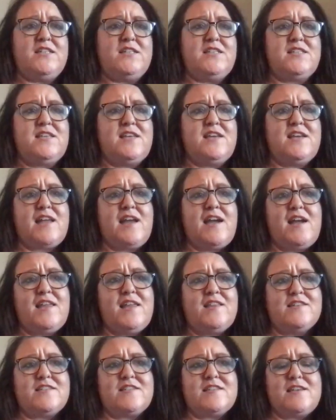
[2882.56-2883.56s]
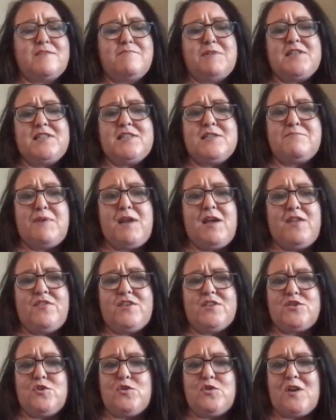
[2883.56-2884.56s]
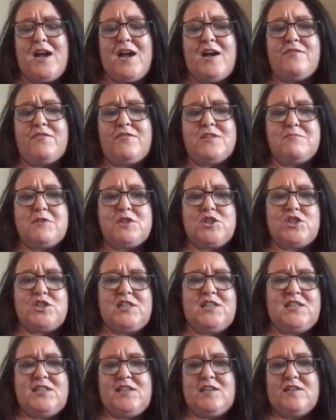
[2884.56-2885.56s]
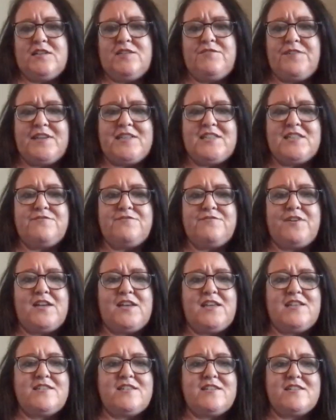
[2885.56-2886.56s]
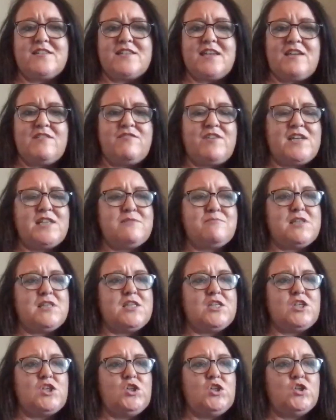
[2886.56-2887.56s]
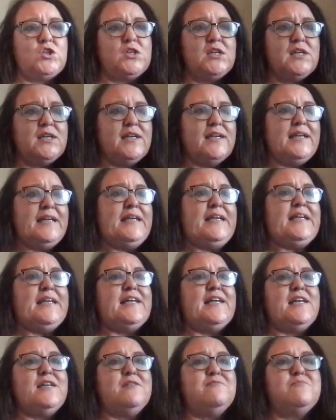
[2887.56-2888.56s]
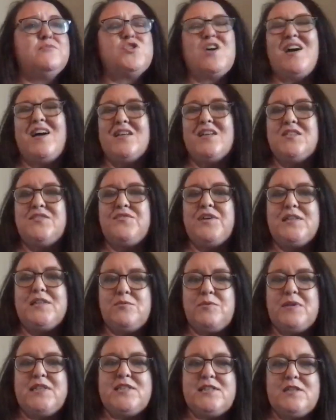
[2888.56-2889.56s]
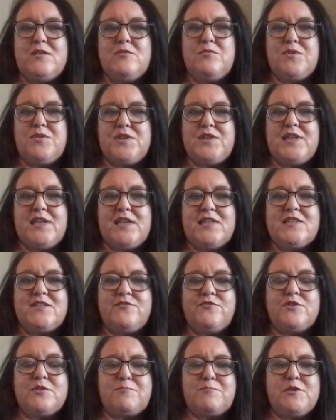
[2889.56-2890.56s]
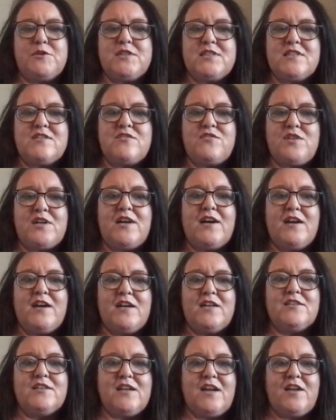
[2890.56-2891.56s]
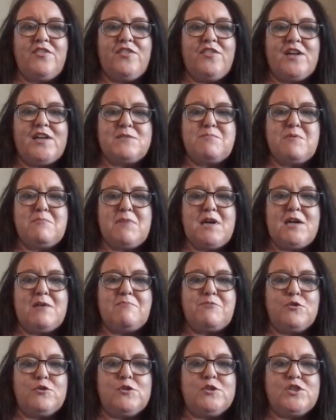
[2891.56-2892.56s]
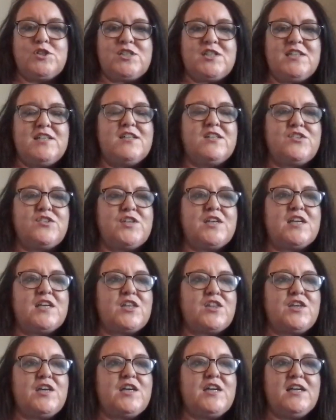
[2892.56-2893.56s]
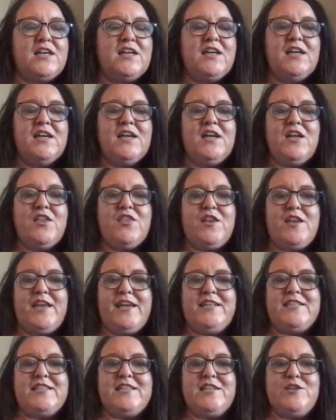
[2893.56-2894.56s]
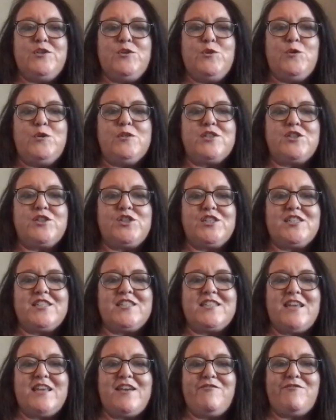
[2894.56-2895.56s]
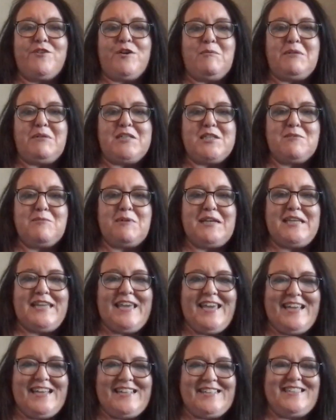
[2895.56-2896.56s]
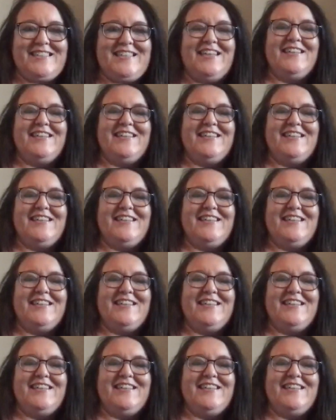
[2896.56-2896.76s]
see a guy that's done a business plan that's not got half as much detail, and he finds it far easier to get investment than you. So I had to find a way to deal with the negative responses on that, and that's been my approach, to think that the 19 no's are just a step forward to the one yes.